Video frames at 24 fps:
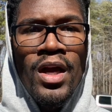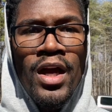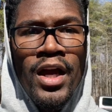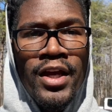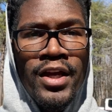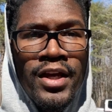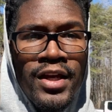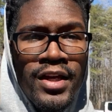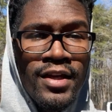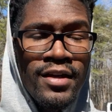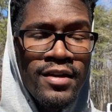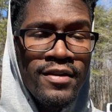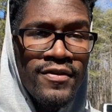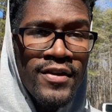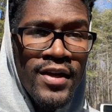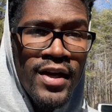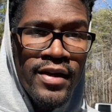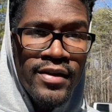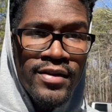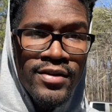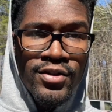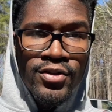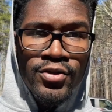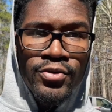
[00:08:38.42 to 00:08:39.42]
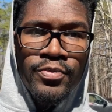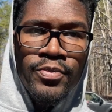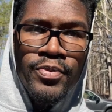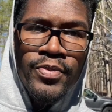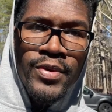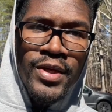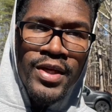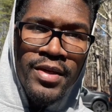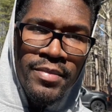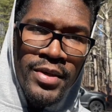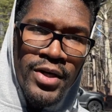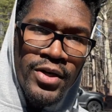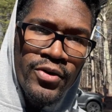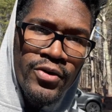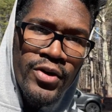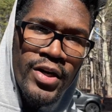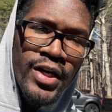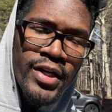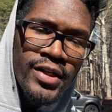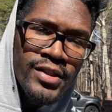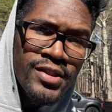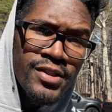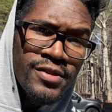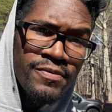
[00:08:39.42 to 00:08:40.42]
Anything I can do in my
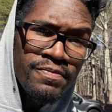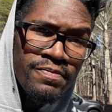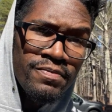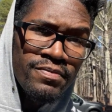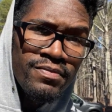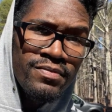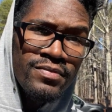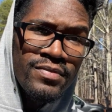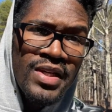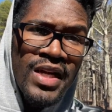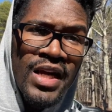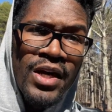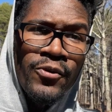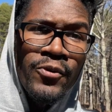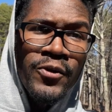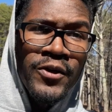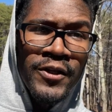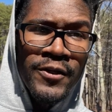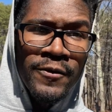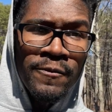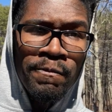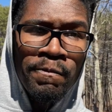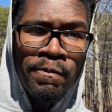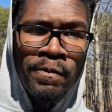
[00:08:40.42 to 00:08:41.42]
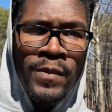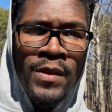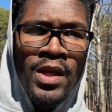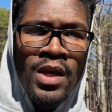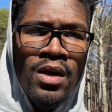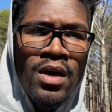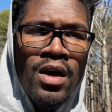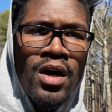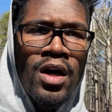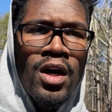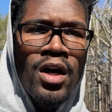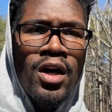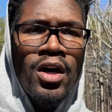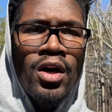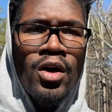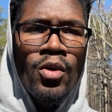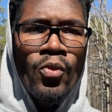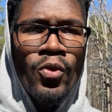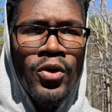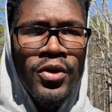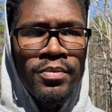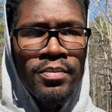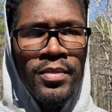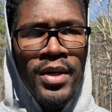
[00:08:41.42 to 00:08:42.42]
garage, I will.
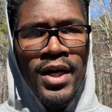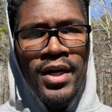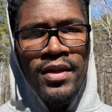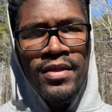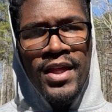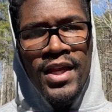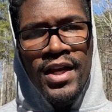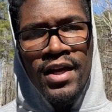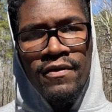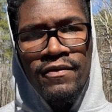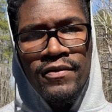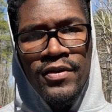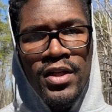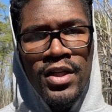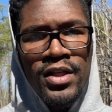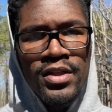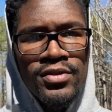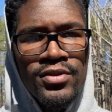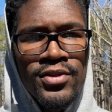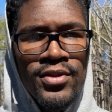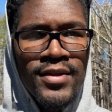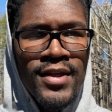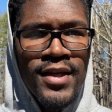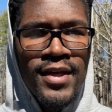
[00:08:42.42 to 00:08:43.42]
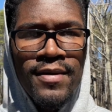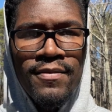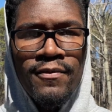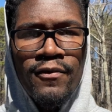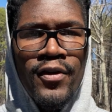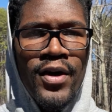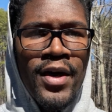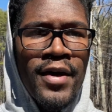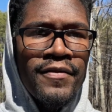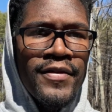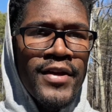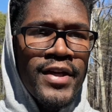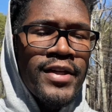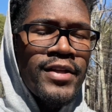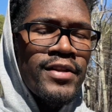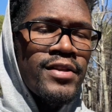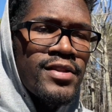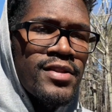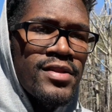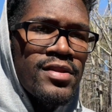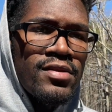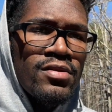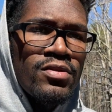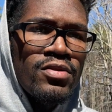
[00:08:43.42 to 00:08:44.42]
One mod that I've done to the M5 that
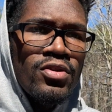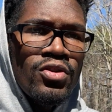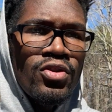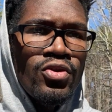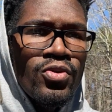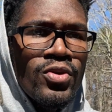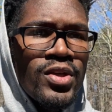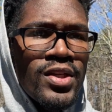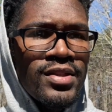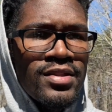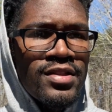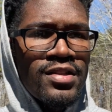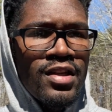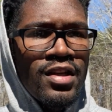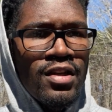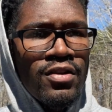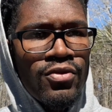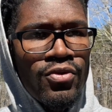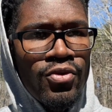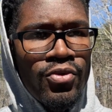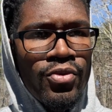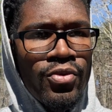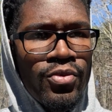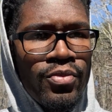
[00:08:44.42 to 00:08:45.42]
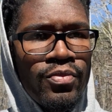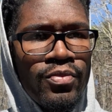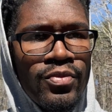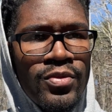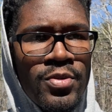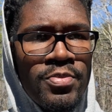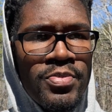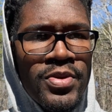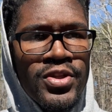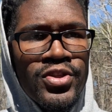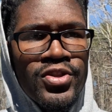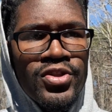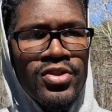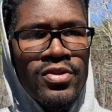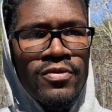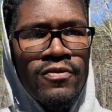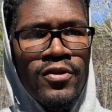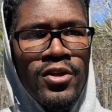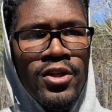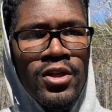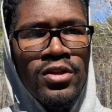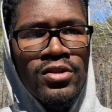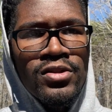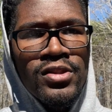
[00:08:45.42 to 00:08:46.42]
you can see through the pictures and
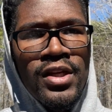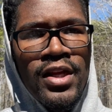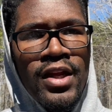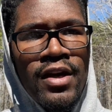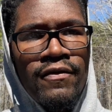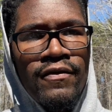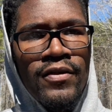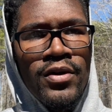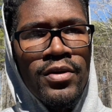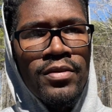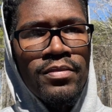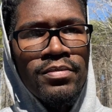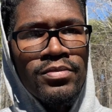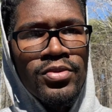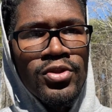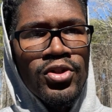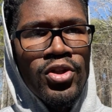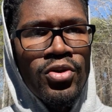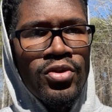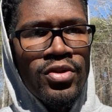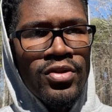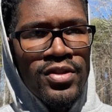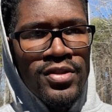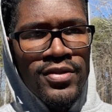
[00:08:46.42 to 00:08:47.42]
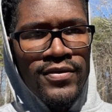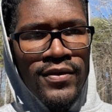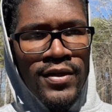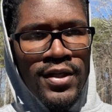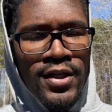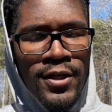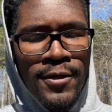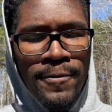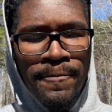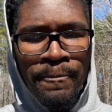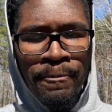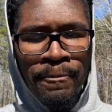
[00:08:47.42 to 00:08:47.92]
videos that I've shown in this video